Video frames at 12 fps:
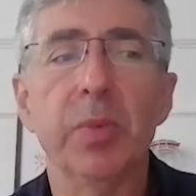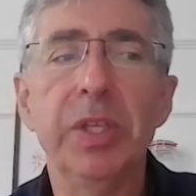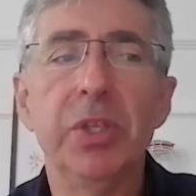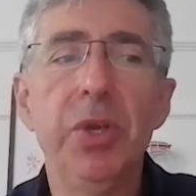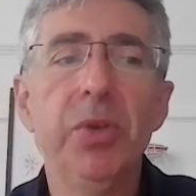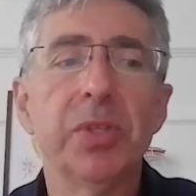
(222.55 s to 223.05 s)
We
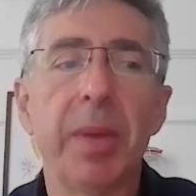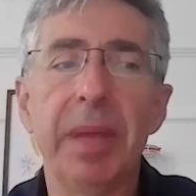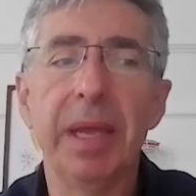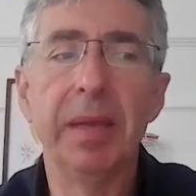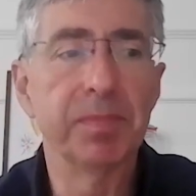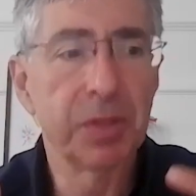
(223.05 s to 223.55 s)
do
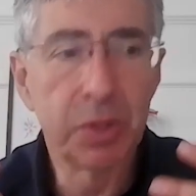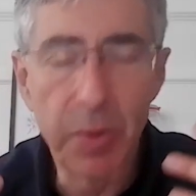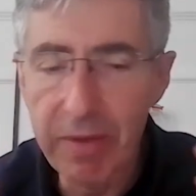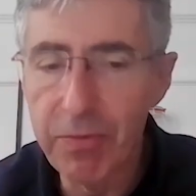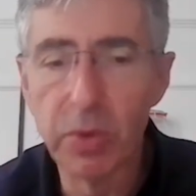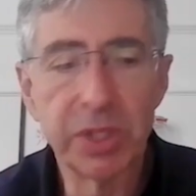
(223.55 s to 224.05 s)
something 3
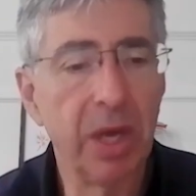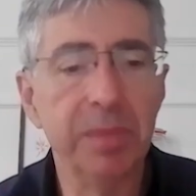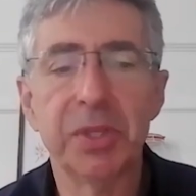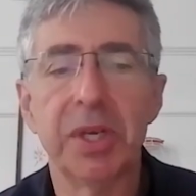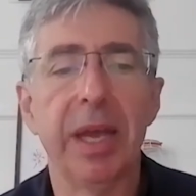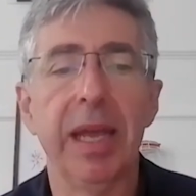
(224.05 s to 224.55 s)
or 4
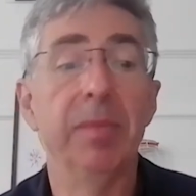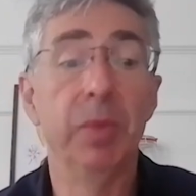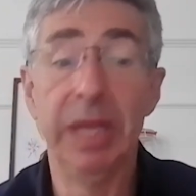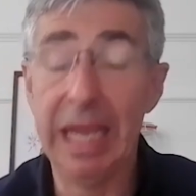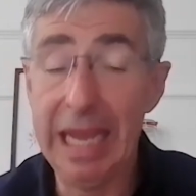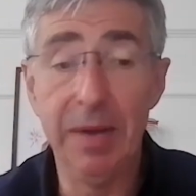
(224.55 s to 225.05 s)
times a day.
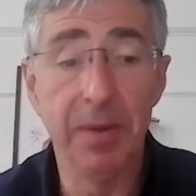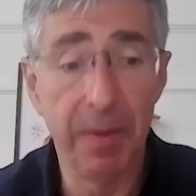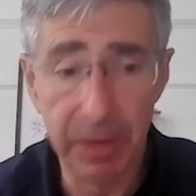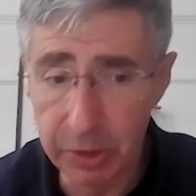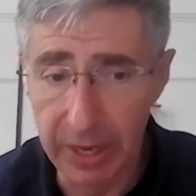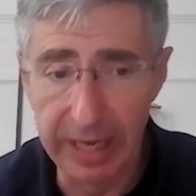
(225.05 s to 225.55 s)
We eat and
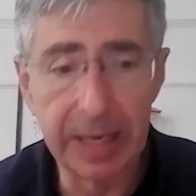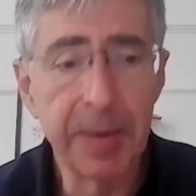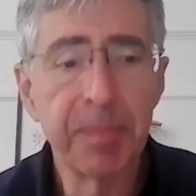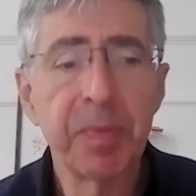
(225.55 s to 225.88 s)
we drink.